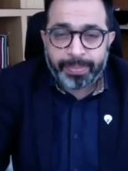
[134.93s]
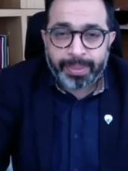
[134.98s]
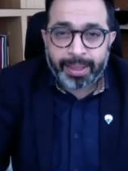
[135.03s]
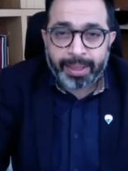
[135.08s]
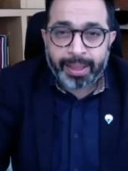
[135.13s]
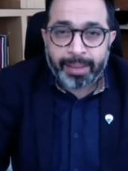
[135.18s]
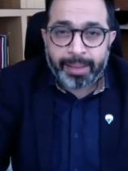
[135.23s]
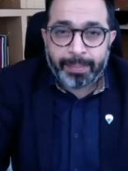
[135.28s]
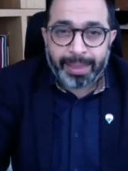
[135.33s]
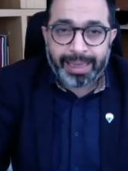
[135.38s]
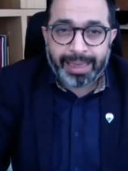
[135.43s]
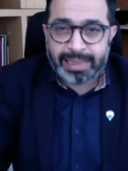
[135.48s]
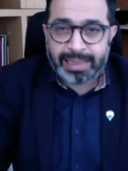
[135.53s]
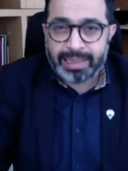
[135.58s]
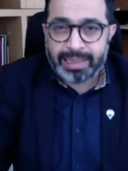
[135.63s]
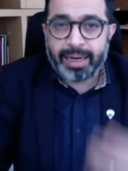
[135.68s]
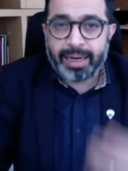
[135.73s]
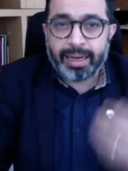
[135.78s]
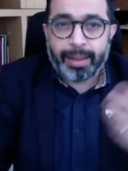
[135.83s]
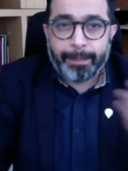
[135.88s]
but is
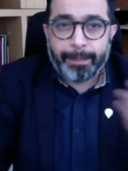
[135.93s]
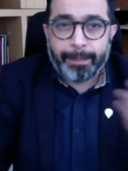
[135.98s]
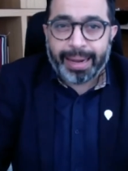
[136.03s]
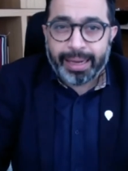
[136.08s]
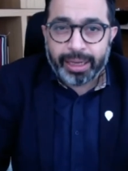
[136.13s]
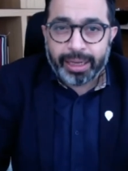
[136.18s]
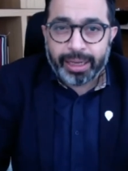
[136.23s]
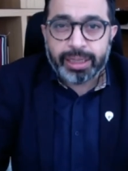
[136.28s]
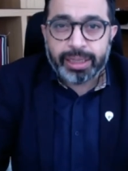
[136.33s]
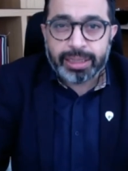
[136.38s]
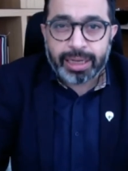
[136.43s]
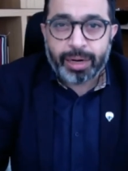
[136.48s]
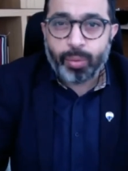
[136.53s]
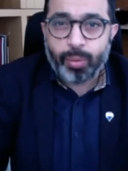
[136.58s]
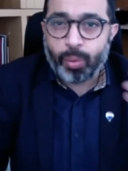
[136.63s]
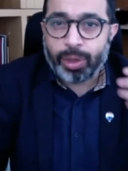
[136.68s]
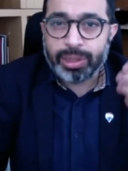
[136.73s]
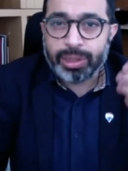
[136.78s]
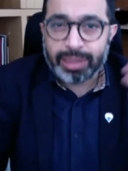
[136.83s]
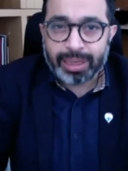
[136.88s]
there a compelling reason
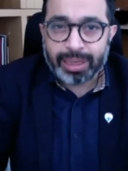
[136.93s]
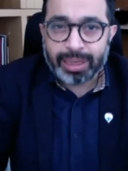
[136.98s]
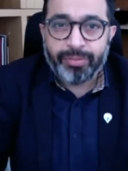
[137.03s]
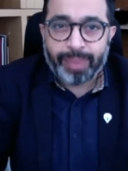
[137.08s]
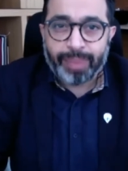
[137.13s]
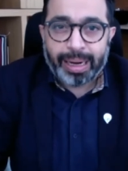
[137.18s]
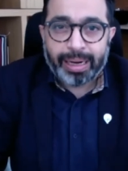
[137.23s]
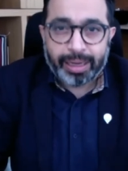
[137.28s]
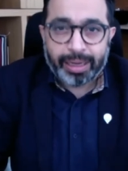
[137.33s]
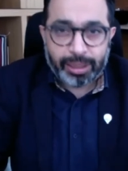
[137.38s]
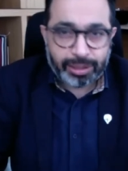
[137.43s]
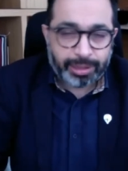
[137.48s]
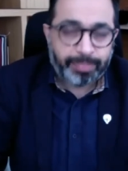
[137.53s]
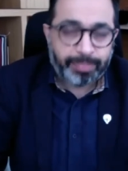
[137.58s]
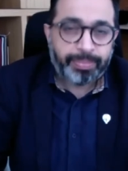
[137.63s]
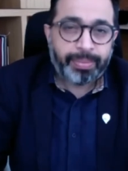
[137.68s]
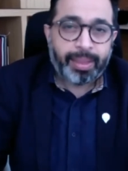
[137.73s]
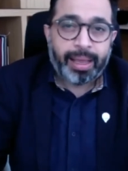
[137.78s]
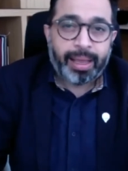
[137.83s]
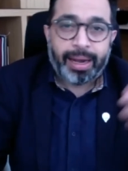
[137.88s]
and what is a compelling reason
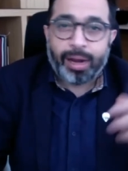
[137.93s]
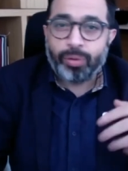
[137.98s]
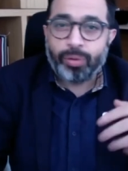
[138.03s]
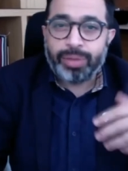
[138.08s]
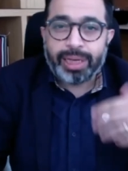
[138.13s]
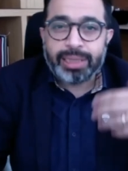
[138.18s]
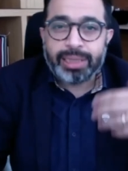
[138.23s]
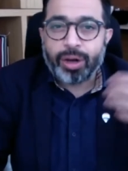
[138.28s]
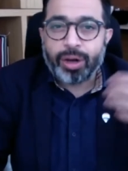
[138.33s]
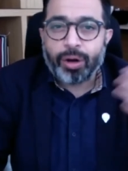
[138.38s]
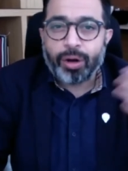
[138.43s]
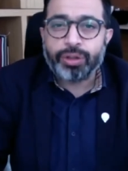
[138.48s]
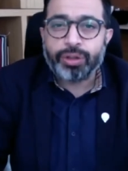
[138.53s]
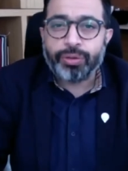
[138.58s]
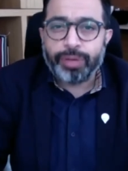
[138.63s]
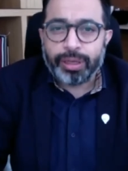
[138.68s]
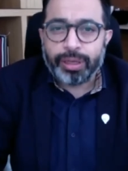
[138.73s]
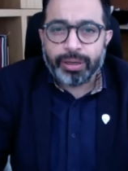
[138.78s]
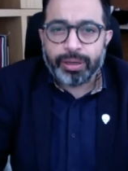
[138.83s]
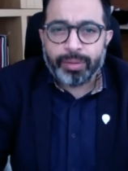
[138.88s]
now there is a lot
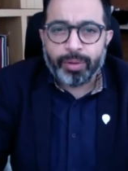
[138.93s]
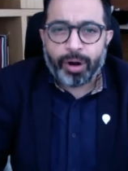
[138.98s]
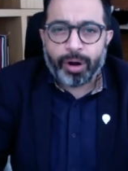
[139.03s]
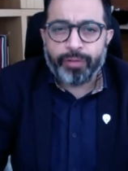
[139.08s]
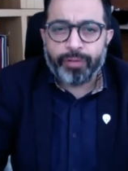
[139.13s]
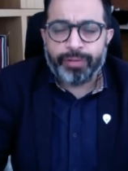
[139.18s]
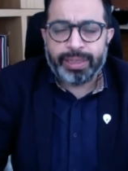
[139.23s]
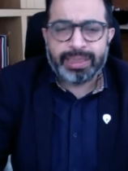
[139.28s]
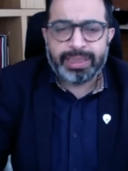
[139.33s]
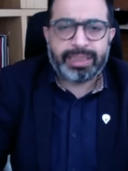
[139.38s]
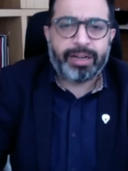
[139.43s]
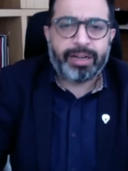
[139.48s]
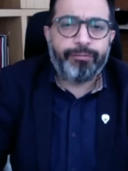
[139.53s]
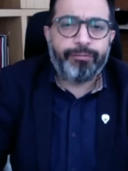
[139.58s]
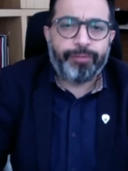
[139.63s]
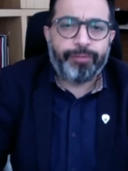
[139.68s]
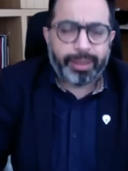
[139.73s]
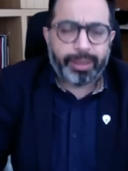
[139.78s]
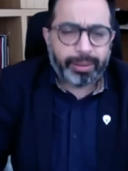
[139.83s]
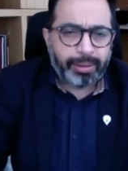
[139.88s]
of lot of
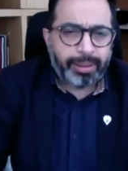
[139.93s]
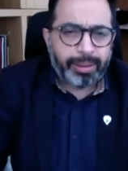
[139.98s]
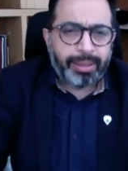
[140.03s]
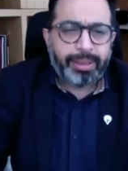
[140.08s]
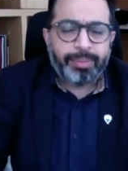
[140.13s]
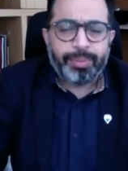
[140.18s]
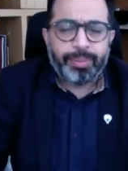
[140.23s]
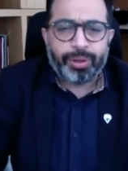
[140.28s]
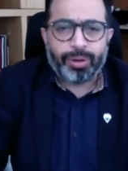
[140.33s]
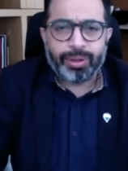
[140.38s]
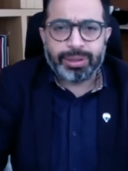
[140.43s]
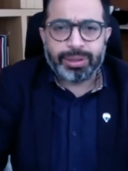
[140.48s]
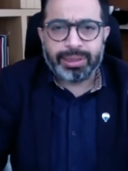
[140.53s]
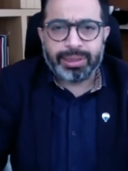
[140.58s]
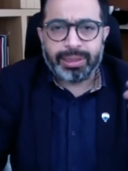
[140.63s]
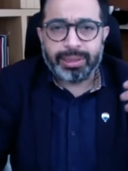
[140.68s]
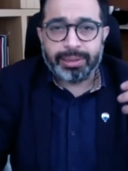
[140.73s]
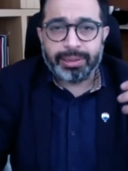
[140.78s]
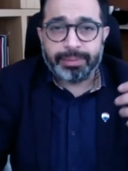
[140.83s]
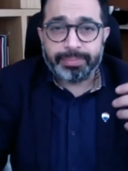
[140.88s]
discomfort because
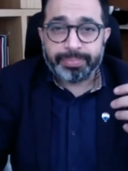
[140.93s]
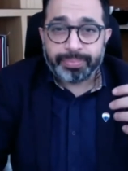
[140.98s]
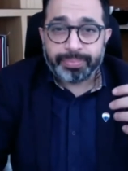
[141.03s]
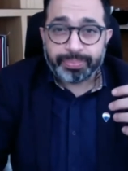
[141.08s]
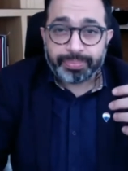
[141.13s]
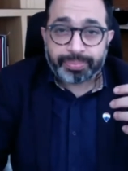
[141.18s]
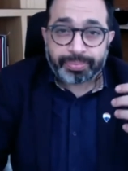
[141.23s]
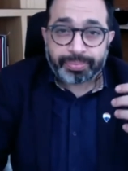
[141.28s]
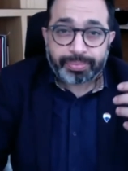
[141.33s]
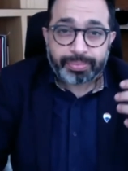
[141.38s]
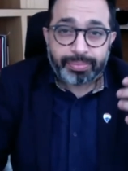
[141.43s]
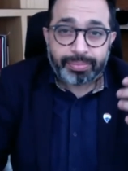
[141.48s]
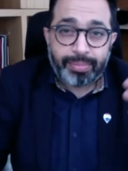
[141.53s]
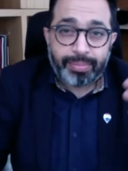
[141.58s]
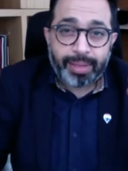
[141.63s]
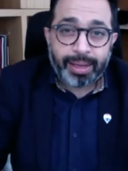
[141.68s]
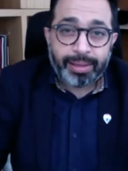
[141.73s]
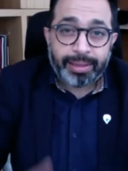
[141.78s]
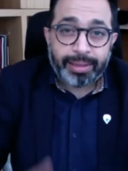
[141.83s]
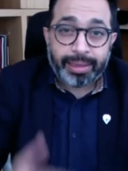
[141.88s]
the
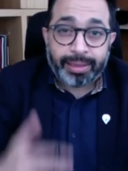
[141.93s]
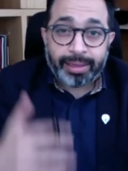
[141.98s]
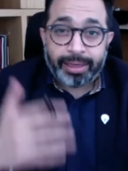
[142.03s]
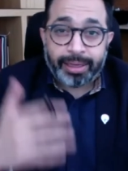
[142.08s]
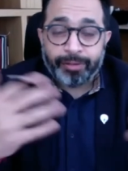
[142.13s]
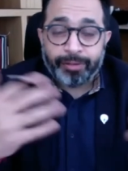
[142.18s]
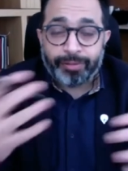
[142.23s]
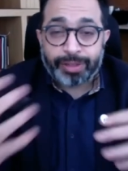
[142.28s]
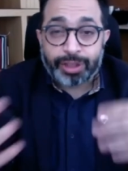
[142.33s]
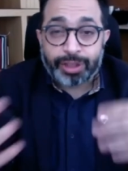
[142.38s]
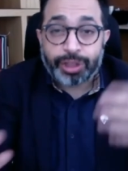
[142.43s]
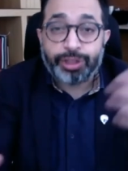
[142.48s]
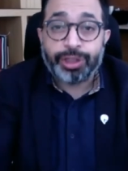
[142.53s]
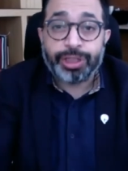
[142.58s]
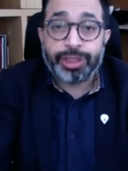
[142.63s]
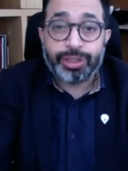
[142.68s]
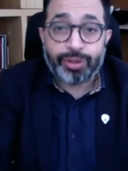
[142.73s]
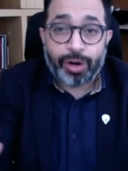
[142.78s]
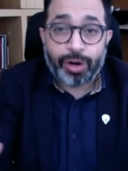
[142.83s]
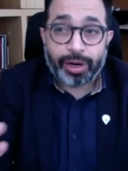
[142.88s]
their infrastructure
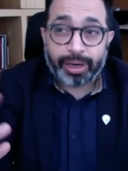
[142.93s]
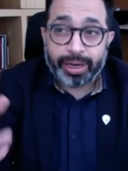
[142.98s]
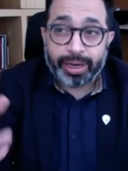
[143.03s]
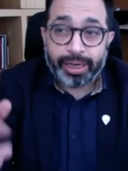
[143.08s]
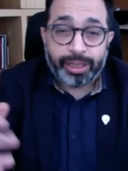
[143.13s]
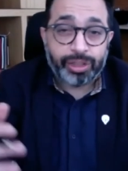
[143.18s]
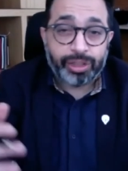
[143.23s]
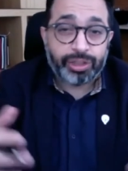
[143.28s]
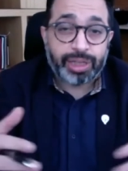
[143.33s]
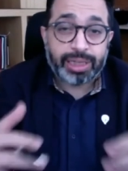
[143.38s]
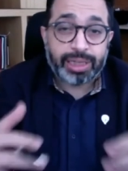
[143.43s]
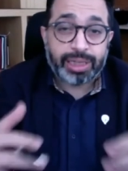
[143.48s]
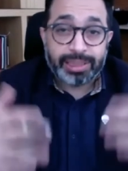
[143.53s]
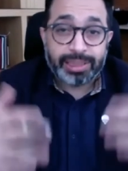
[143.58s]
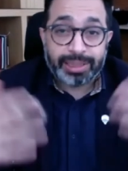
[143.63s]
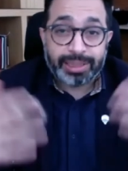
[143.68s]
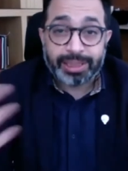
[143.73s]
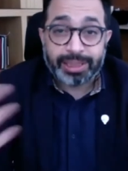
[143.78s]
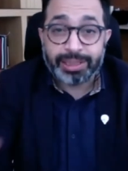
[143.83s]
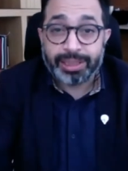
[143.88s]
is not ready, the
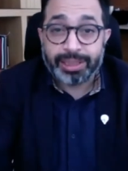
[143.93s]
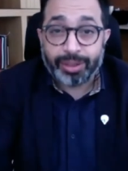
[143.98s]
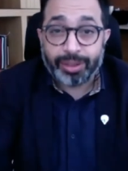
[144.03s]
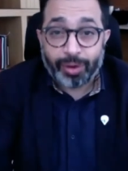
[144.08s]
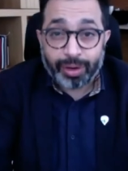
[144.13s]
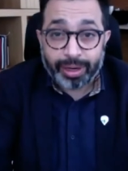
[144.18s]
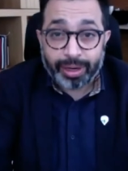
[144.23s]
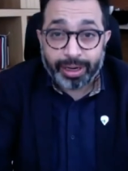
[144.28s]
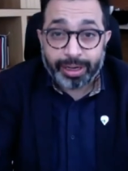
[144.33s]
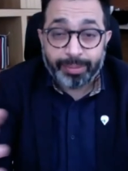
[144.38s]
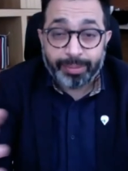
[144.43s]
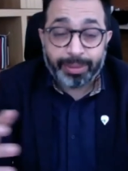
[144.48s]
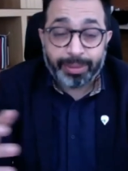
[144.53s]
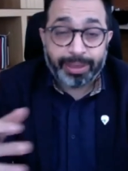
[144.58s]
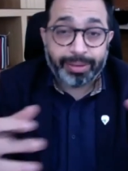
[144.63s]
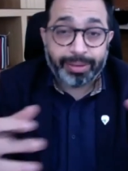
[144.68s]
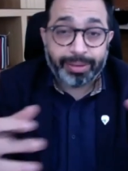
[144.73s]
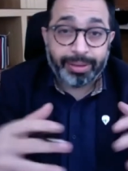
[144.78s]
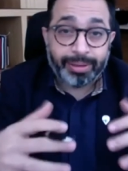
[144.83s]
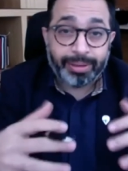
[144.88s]
charging stations are not ready. But
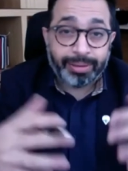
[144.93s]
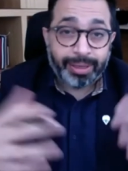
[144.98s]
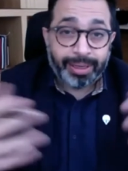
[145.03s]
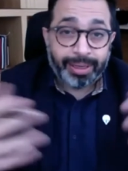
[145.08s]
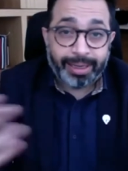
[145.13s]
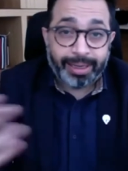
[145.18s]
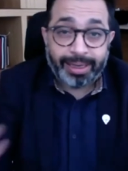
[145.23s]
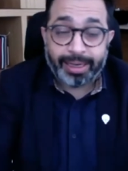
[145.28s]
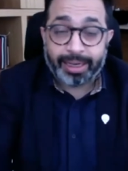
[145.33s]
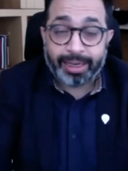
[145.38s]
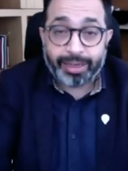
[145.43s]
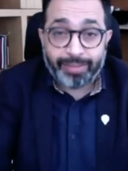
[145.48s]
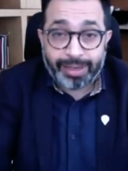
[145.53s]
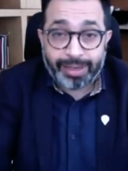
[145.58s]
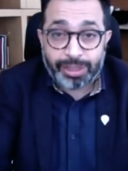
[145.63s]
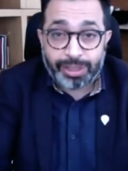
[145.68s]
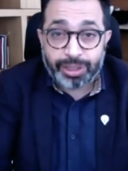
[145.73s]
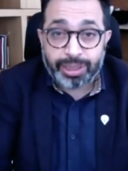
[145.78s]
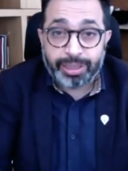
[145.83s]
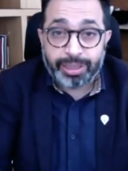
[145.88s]
in, in the
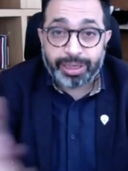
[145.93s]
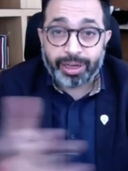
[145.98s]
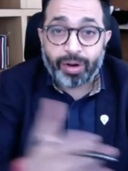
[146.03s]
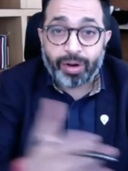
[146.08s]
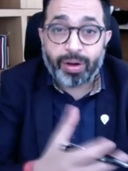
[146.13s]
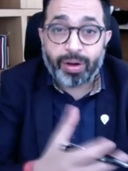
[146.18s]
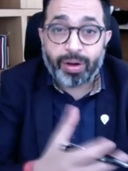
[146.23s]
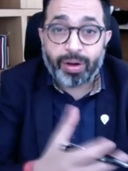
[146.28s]
conventional technology,